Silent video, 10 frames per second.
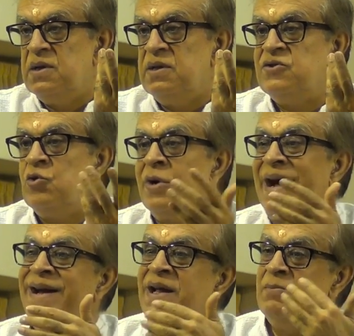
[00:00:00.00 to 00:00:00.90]
There's no
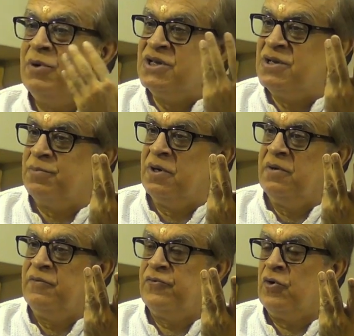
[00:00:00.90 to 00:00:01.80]
guiding principle
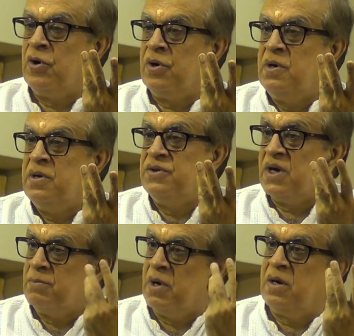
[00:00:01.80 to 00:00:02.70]
for
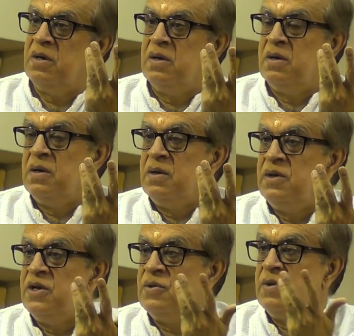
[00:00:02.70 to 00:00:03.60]
Dharma.
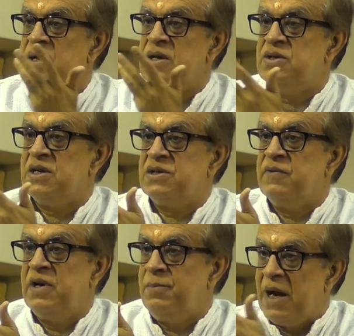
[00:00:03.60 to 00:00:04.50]
There is just a
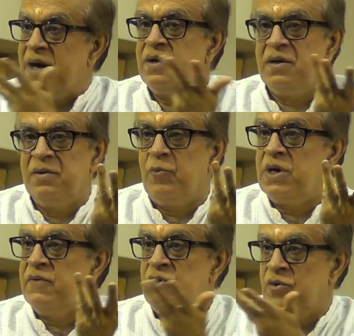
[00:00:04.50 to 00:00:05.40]
very practical,
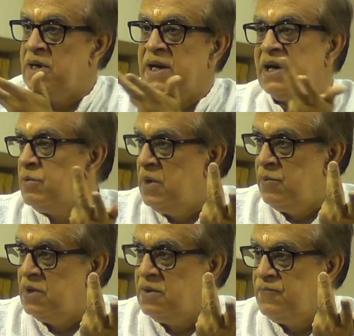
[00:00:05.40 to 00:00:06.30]
whatever you can get away with.